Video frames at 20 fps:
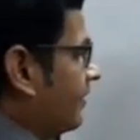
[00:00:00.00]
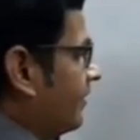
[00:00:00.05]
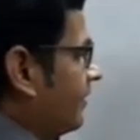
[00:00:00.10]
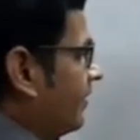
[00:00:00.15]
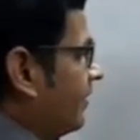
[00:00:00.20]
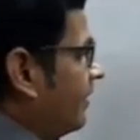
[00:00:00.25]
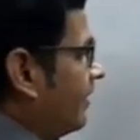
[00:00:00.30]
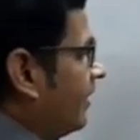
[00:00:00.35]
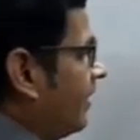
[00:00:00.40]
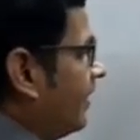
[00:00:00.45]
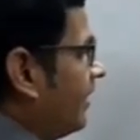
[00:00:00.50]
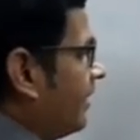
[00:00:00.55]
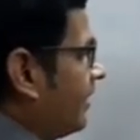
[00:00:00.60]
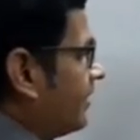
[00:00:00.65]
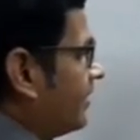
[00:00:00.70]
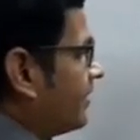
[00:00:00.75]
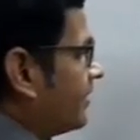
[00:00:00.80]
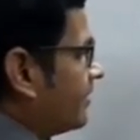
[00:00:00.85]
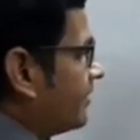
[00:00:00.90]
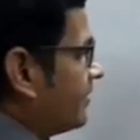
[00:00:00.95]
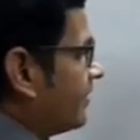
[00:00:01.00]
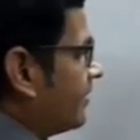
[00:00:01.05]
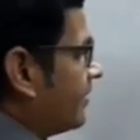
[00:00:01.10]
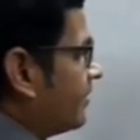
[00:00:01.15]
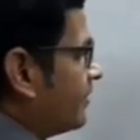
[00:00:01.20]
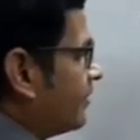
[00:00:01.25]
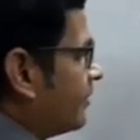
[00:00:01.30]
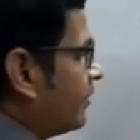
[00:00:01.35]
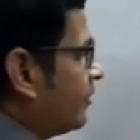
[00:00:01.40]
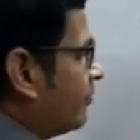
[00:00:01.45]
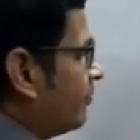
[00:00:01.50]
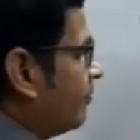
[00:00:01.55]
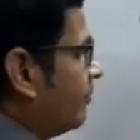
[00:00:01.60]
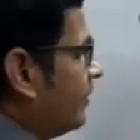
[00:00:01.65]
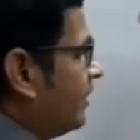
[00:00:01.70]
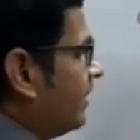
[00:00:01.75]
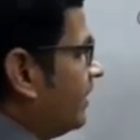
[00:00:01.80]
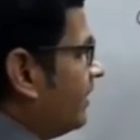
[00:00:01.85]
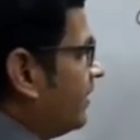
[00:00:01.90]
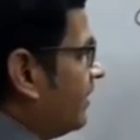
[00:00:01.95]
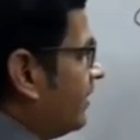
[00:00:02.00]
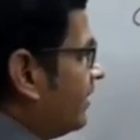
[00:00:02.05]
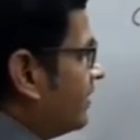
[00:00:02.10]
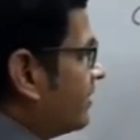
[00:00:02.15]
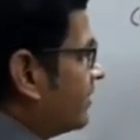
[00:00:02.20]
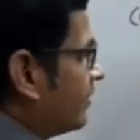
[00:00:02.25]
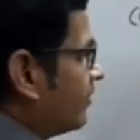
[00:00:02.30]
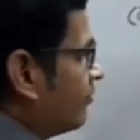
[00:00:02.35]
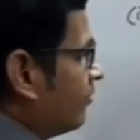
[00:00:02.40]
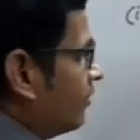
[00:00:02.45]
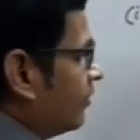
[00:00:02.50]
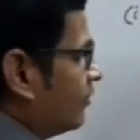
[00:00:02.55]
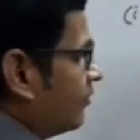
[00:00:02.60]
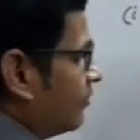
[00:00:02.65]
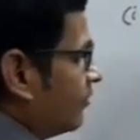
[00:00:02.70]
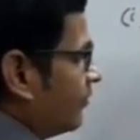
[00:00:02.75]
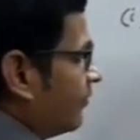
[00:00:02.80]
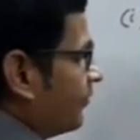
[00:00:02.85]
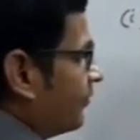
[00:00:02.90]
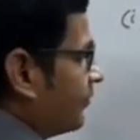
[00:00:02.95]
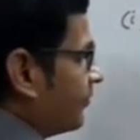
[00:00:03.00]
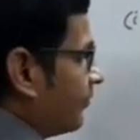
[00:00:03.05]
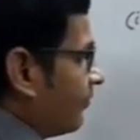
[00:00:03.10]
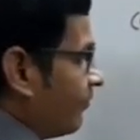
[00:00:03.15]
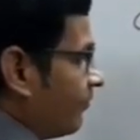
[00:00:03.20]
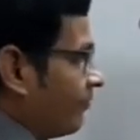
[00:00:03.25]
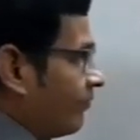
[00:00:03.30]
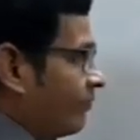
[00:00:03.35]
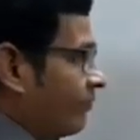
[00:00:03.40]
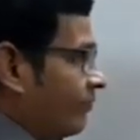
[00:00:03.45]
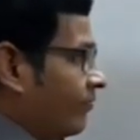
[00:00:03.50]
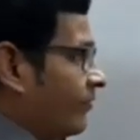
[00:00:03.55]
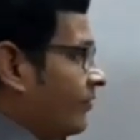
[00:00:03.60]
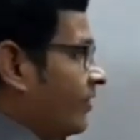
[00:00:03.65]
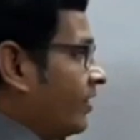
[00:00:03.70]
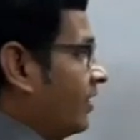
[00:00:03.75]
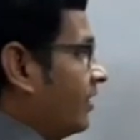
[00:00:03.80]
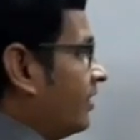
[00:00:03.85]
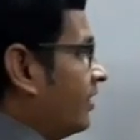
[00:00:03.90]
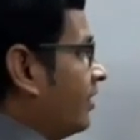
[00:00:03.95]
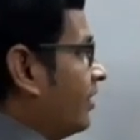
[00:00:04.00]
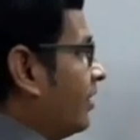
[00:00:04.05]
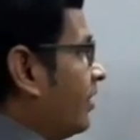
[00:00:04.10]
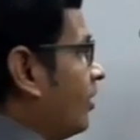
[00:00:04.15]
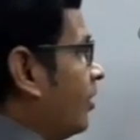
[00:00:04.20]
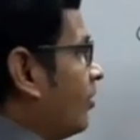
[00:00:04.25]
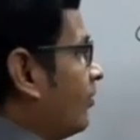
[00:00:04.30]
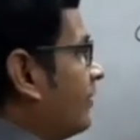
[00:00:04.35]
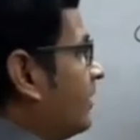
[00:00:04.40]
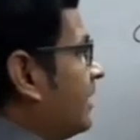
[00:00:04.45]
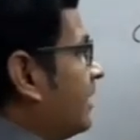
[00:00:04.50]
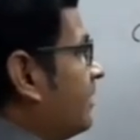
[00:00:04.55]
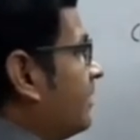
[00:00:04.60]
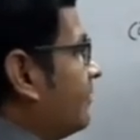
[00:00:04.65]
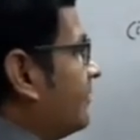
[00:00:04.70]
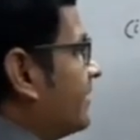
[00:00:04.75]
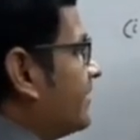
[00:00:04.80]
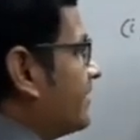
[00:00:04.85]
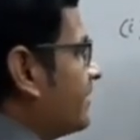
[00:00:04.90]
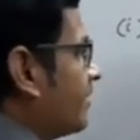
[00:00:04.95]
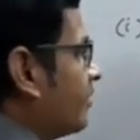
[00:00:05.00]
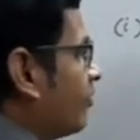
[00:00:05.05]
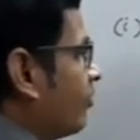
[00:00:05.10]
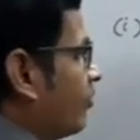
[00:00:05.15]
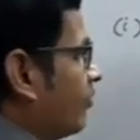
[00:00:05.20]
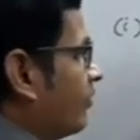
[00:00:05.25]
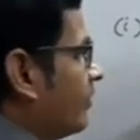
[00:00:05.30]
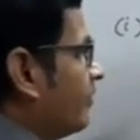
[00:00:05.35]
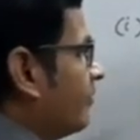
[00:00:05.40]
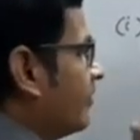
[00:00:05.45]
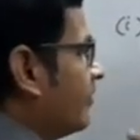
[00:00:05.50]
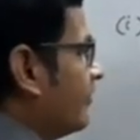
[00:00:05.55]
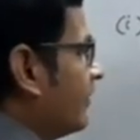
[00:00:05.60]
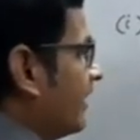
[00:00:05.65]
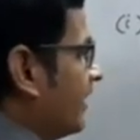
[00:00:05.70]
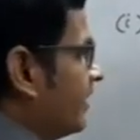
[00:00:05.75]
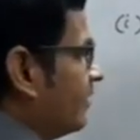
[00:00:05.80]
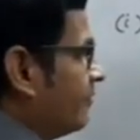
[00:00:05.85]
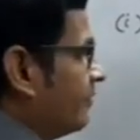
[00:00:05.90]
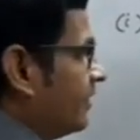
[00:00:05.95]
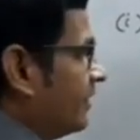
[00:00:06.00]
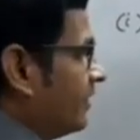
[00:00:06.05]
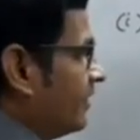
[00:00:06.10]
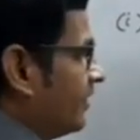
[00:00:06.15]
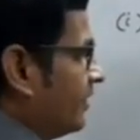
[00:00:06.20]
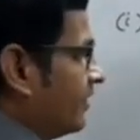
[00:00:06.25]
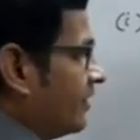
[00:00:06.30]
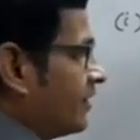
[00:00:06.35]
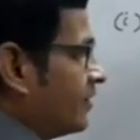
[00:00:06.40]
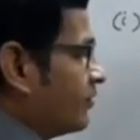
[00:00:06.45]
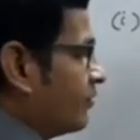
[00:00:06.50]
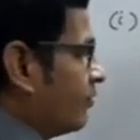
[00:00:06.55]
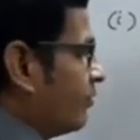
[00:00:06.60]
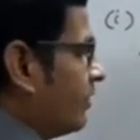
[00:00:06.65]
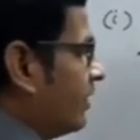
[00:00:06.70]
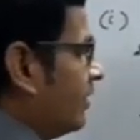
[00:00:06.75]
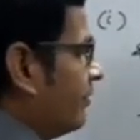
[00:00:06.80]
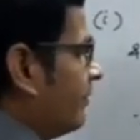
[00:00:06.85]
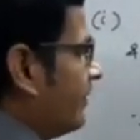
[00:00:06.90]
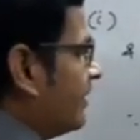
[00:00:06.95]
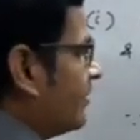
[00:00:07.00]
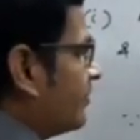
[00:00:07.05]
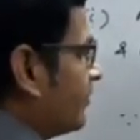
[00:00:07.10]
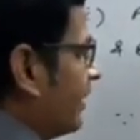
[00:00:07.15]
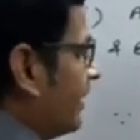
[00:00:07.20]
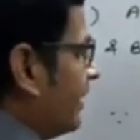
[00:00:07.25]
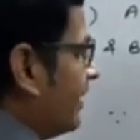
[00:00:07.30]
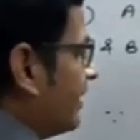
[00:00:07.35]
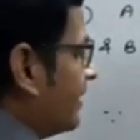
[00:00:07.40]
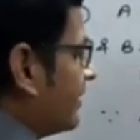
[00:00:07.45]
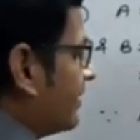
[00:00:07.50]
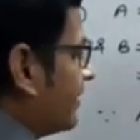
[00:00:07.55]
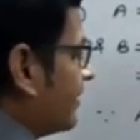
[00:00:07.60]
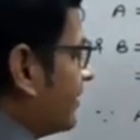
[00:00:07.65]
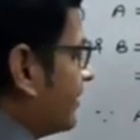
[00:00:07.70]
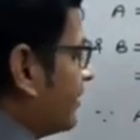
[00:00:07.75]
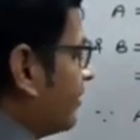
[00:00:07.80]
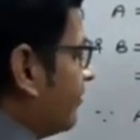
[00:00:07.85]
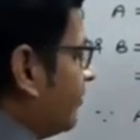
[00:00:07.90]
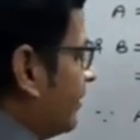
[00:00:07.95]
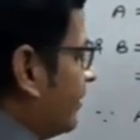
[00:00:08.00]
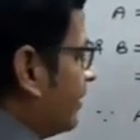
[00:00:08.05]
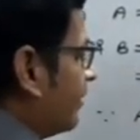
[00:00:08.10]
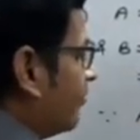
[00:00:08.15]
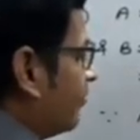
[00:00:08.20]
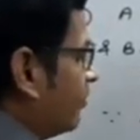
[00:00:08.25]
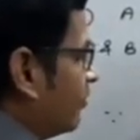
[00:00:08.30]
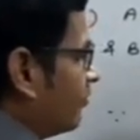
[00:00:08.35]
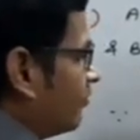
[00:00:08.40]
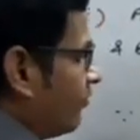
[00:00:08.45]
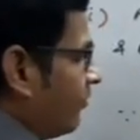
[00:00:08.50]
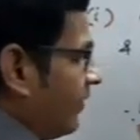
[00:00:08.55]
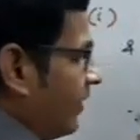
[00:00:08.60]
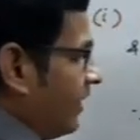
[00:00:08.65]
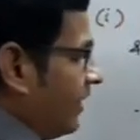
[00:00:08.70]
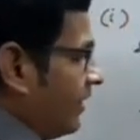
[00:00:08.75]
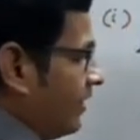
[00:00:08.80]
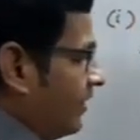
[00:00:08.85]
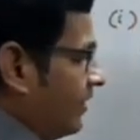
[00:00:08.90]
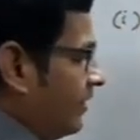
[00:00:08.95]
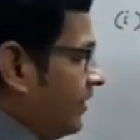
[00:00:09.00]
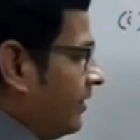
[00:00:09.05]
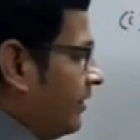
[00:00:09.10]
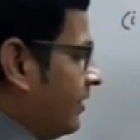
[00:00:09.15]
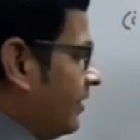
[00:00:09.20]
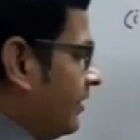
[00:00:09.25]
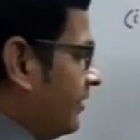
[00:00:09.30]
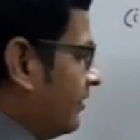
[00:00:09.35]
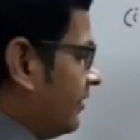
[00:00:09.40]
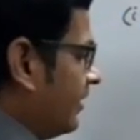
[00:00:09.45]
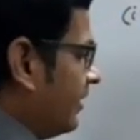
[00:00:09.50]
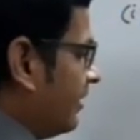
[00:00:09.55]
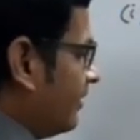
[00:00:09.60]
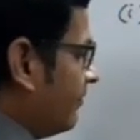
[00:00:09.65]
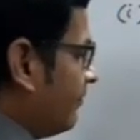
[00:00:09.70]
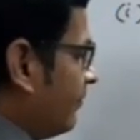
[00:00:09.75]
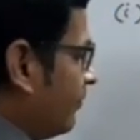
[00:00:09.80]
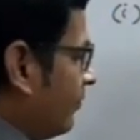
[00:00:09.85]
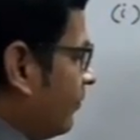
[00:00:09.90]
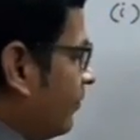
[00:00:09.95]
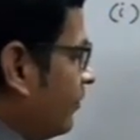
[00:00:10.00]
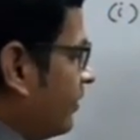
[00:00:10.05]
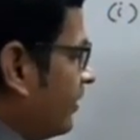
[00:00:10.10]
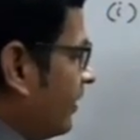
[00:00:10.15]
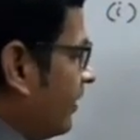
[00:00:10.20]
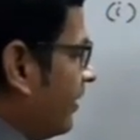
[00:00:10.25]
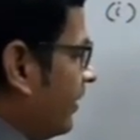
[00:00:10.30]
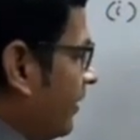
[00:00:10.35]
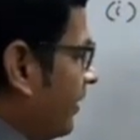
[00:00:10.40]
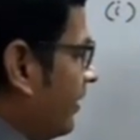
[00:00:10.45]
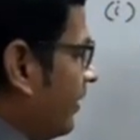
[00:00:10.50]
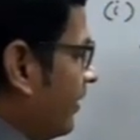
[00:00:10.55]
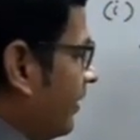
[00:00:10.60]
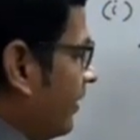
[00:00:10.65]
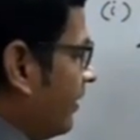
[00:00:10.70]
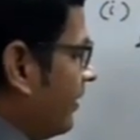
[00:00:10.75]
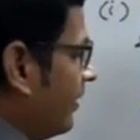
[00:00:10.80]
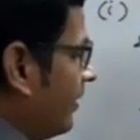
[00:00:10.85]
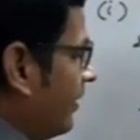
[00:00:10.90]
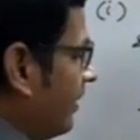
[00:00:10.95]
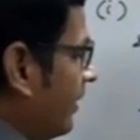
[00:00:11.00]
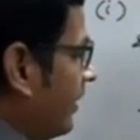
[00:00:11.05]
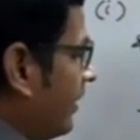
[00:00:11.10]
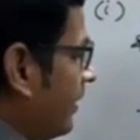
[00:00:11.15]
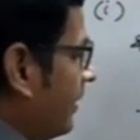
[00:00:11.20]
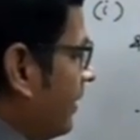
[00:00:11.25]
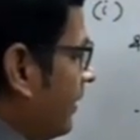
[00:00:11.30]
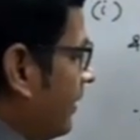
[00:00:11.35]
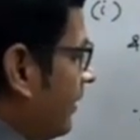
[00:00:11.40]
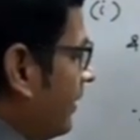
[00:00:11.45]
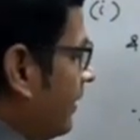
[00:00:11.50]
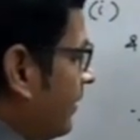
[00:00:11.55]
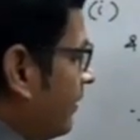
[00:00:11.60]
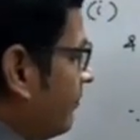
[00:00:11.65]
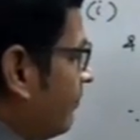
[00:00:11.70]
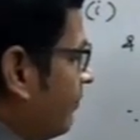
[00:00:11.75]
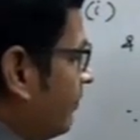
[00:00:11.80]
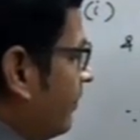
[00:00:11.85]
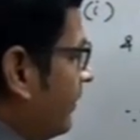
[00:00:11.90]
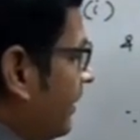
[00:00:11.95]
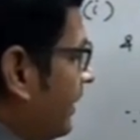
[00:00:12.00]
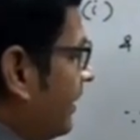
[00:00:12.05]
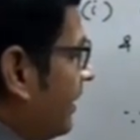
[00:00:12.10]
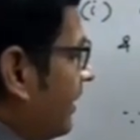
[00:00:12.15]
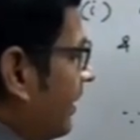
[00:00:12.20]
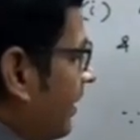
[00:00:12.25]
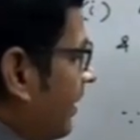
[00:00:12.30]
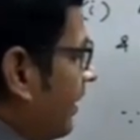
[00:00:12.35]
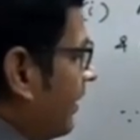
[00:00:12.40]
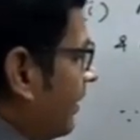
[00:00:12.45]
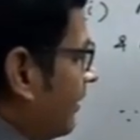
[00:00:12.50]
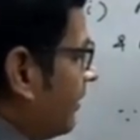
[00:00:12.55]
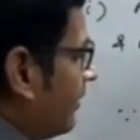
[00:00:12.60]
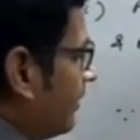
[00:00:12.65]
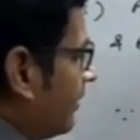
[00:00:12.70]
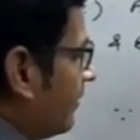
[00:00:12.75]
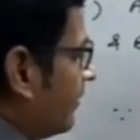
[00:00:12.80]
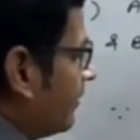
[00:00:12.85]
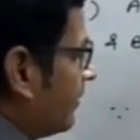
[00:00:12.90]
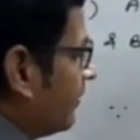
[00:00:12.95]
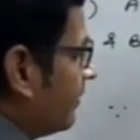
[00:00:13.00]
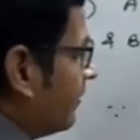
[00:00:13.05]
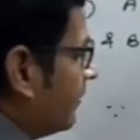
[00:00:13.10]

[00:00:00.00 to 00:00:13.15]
A intersection B is equal to, how many elements are common between A and B? There is no element, so A intersection B equal to 5. Therefore, A and B are